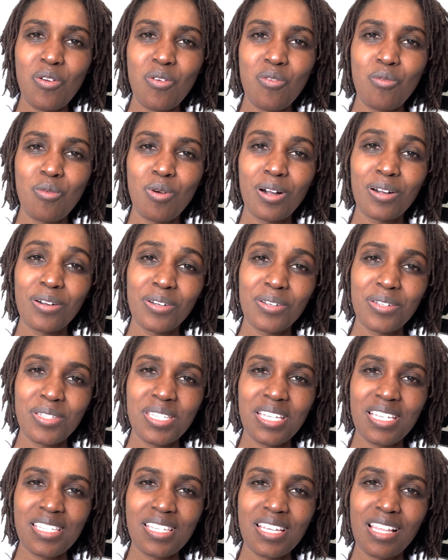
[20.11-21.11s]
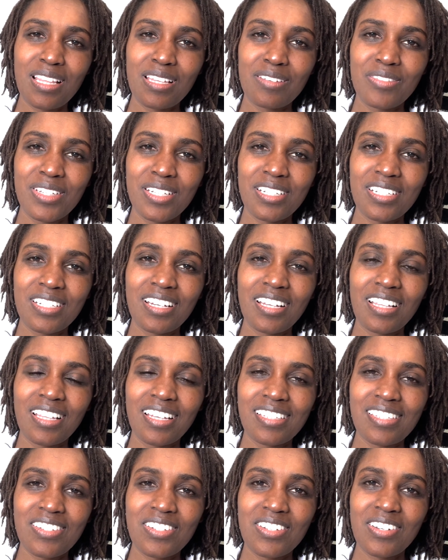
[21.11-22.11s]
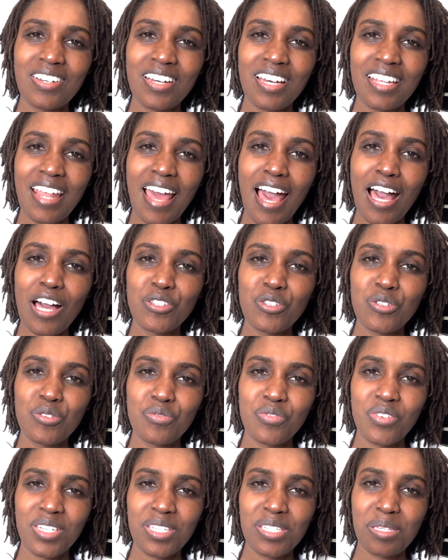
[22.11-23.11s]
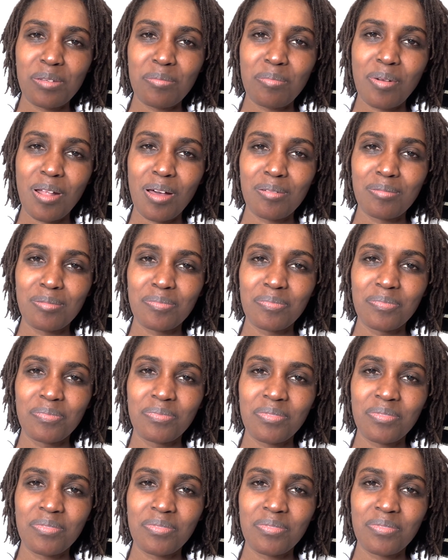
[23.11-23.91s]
What causes elevated cholesterol? And how to fix the problem.